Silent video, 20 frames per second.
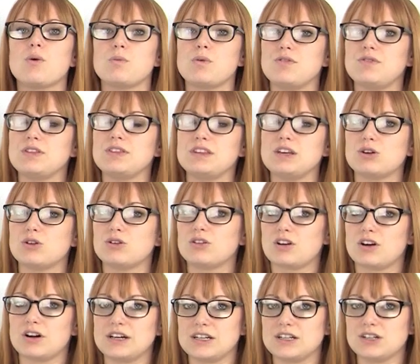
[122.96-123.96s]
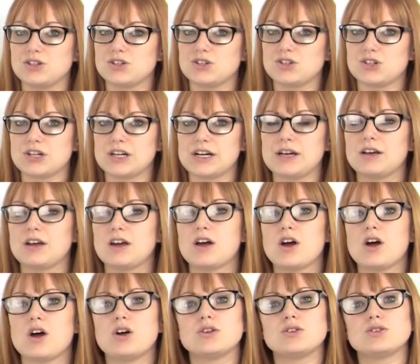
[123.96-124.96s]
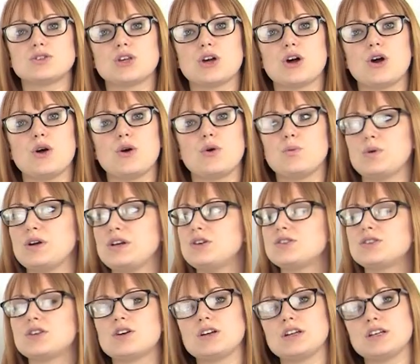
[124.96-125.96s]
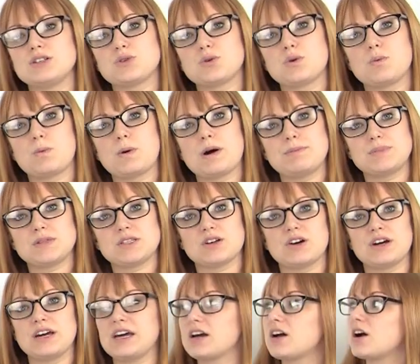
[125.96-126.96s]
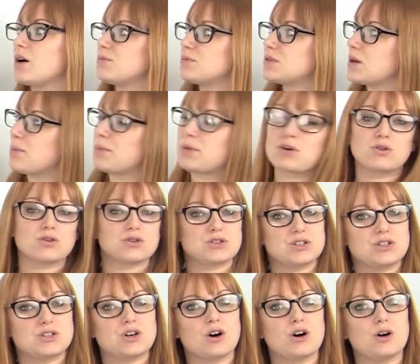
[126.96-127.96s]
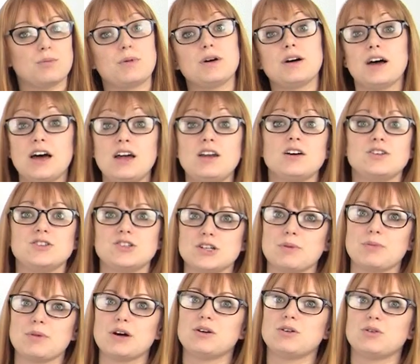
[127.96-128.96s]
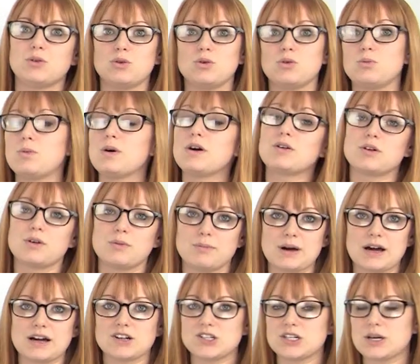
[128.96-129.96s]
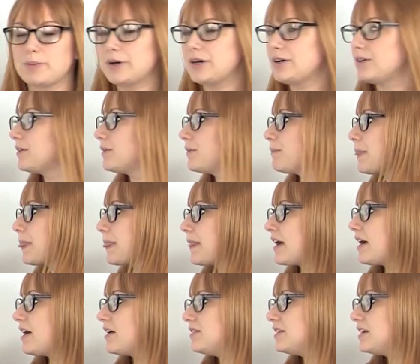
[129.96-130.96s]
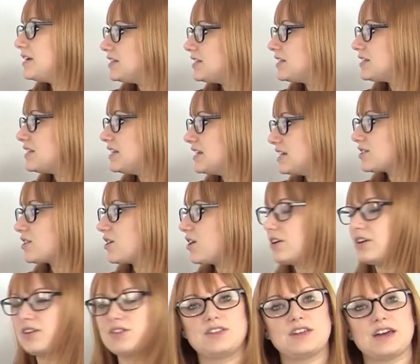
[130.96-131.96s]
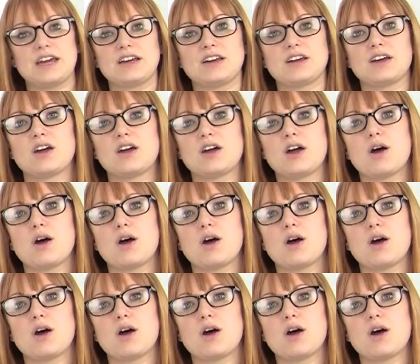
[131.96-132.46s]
within the online industry. So when you sign into a website, it comes up across the top, "Hello Gemma," or "Welcome back Gemma." This is this kind of thing.